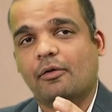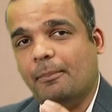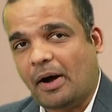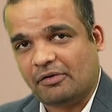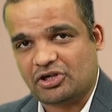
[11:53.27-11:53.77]

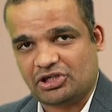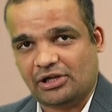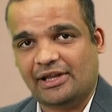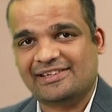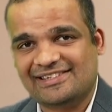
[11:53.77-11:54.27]

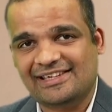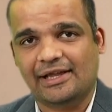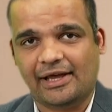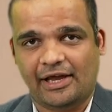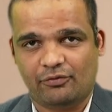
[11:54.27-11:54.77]
PowerShell and
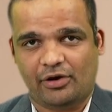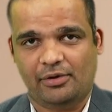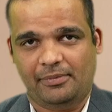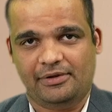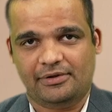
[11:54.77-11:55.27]
CLI
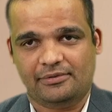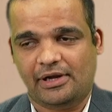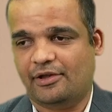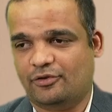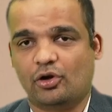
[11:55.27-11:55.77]
environment,
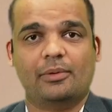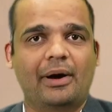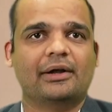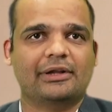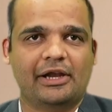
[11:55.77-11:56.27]
that is your
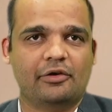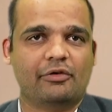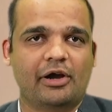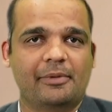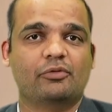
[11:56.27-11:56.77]
command line
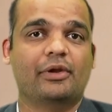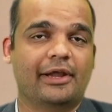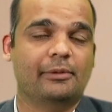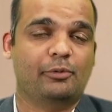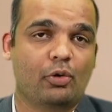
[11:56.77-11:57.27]
environment, will
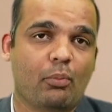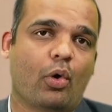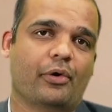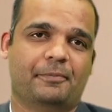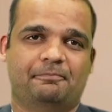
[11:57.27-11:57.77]
help you
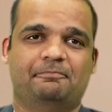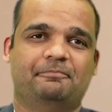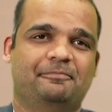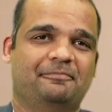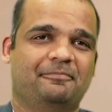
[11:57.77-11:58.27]
more.
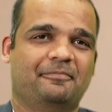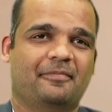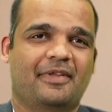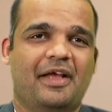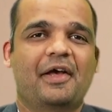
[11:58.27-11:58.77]

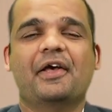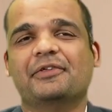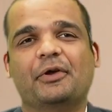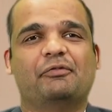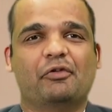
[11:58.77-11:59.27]

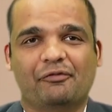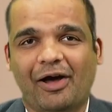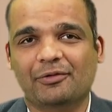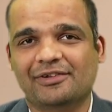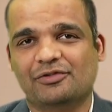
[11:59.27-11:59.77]
So if you found this